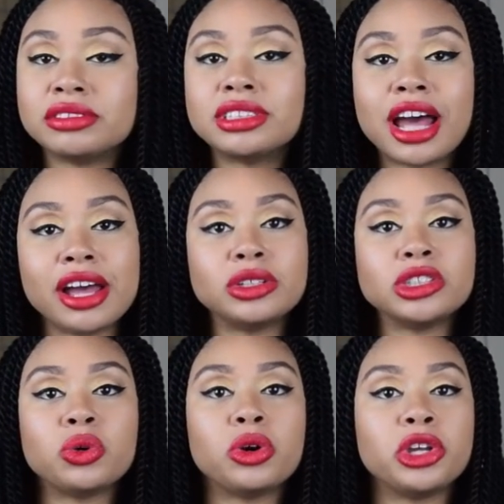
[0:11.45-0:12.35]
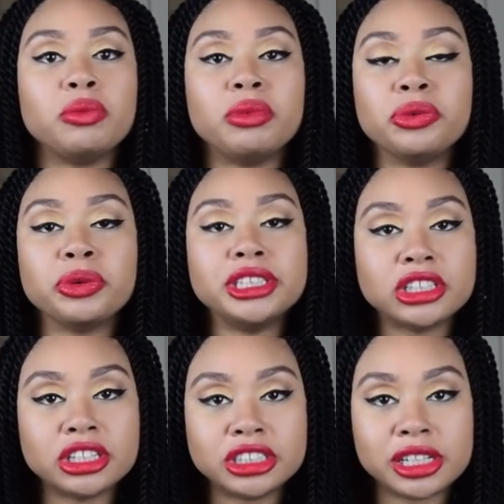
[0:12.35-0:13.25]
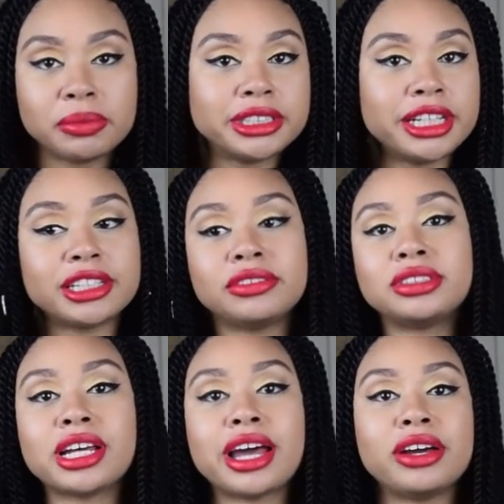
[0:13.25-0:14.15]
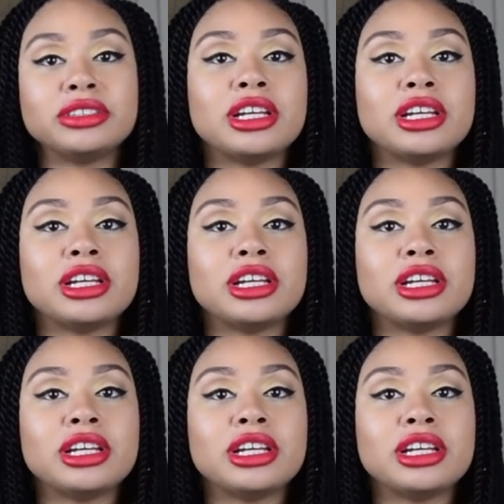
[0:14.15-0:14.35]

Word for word: styles or you've been researching protective styles,